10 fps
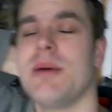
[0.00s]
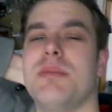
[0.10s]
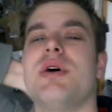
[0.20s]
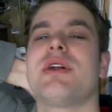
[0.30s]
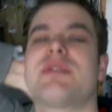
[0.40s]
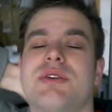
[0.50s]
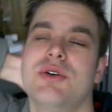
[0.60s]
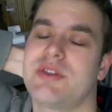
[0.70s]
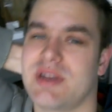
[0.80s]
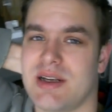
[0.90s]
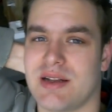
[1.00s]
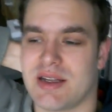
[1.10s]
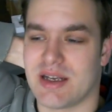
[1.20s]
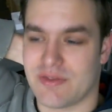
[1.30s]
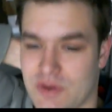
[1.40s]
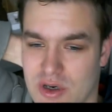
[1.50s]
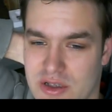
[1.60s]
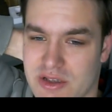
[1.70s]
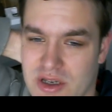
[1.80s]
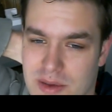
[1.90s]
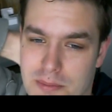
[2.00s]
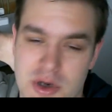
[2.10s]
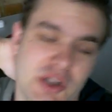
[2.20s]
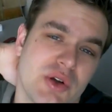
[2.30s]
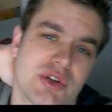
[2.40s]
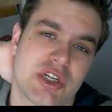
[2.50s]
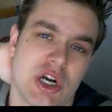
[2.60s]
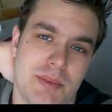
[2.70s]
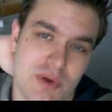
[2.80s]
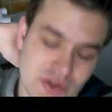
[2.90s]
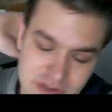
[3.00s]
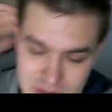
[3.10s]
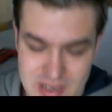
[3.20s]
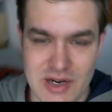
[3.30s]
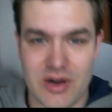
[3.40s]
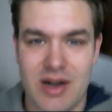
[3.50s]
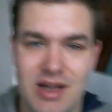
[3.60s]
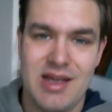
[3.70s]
But good thing they've got a model shop also here